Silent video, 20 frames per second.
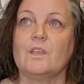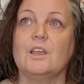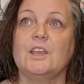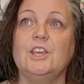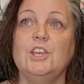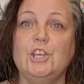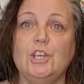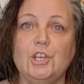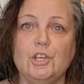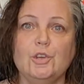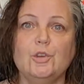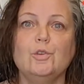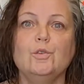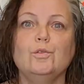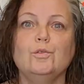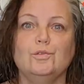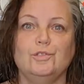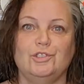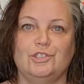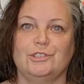
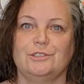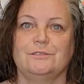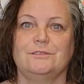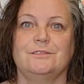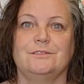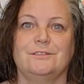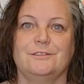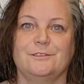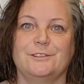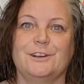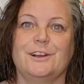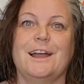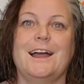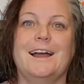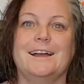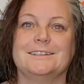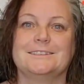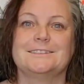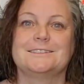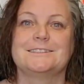huge for
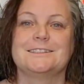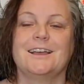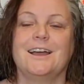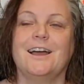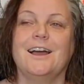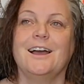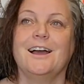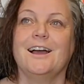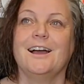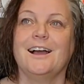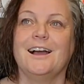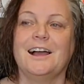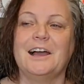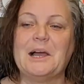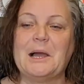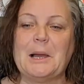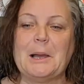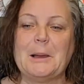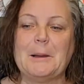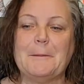us.
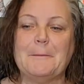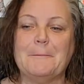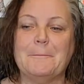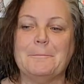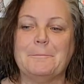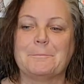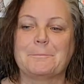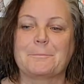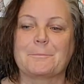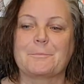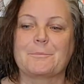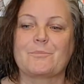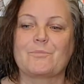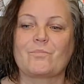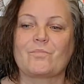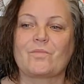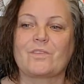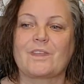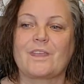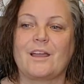
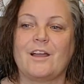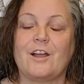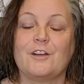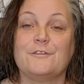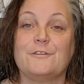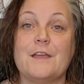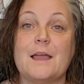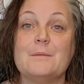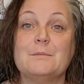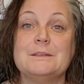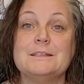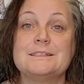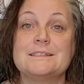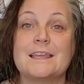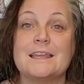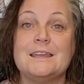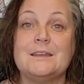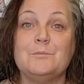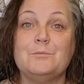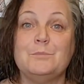Our family's
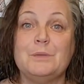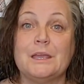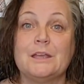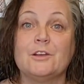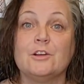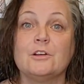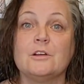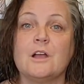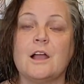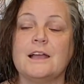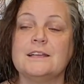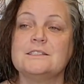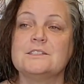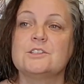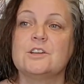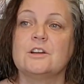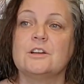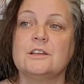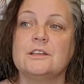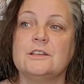getting bigger. I
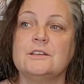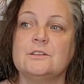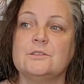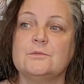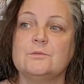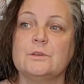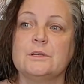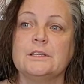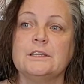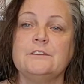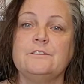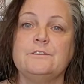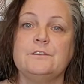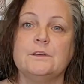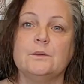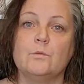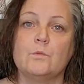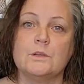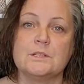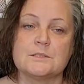started to really
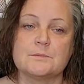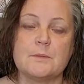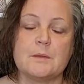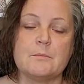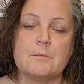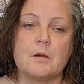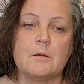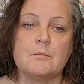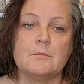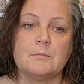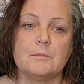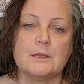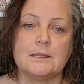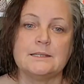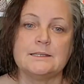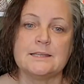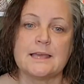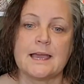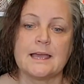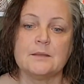feel, once my mom
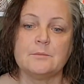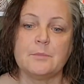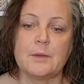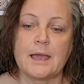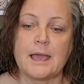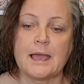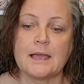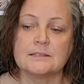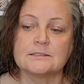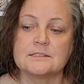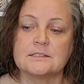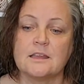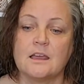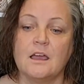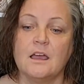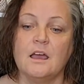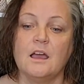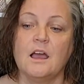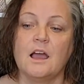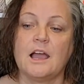and dad passed,
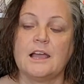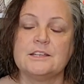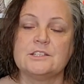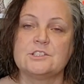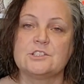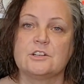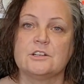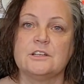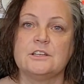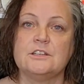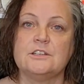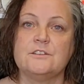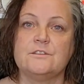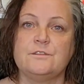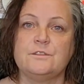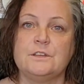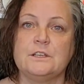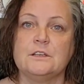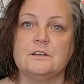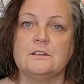I started to
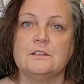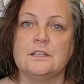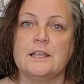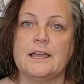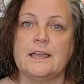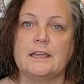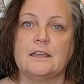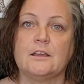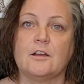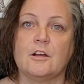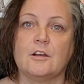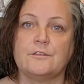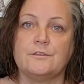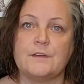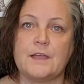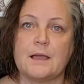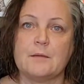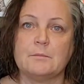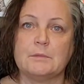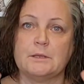feel like our
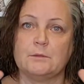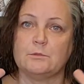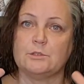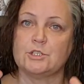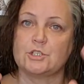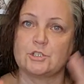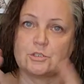family was